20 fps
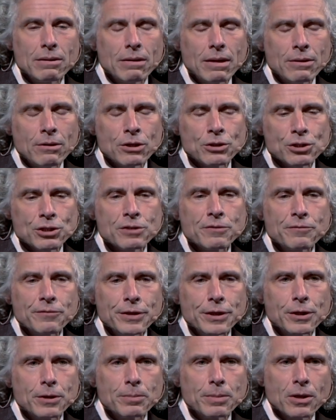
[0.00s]
and not just
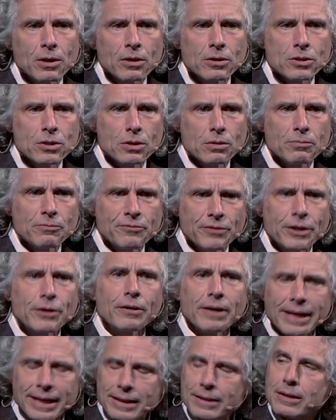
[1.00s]
fear, but also
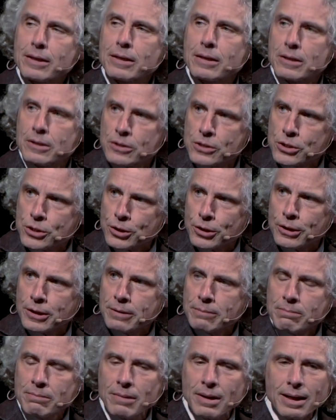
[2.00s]
fear and
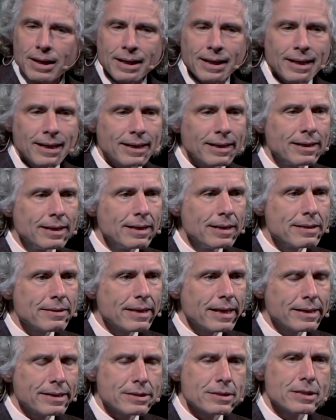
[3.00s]
concern.
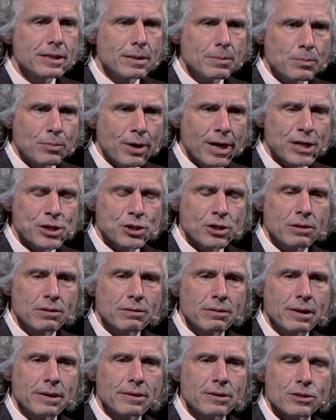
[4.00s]
That is the impression
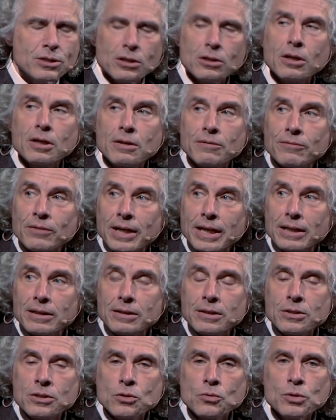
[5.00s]
that there's a lot of
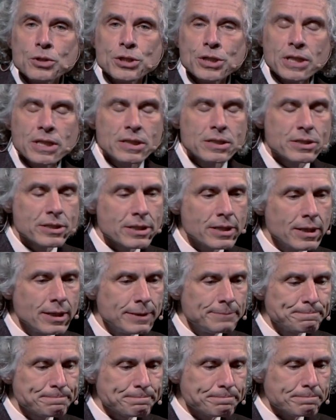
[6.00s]
violence, which is
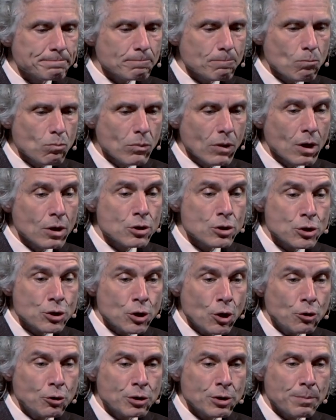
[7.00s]

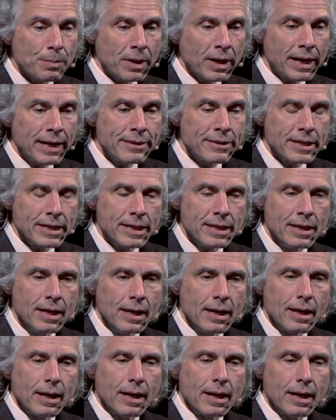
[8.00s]
stoked by the